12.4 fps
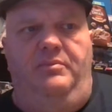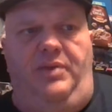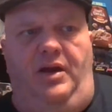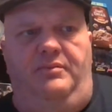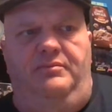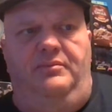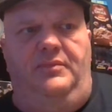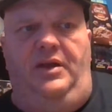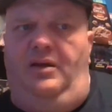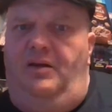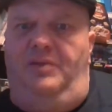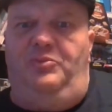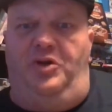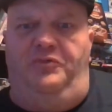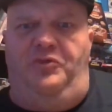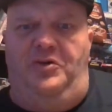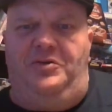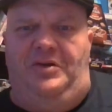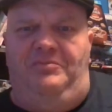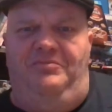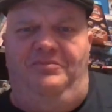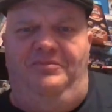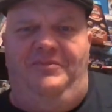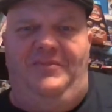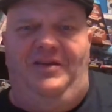But you know, I'm looking forward to it.
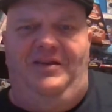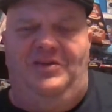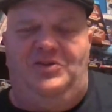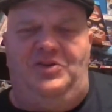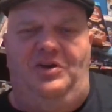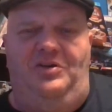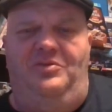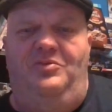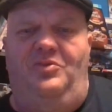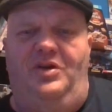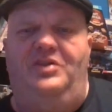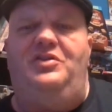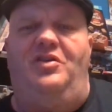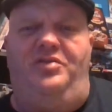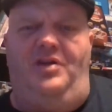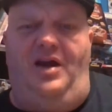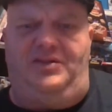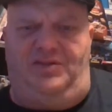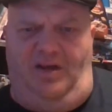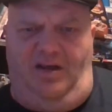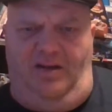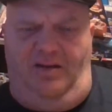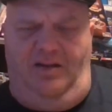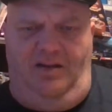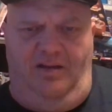So, what is your thoughts
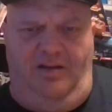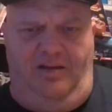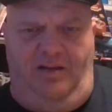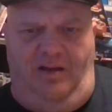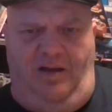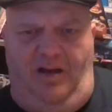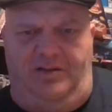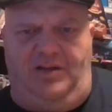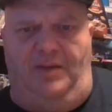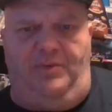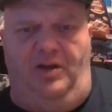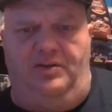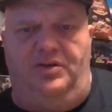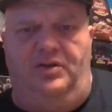on uh, Top Gun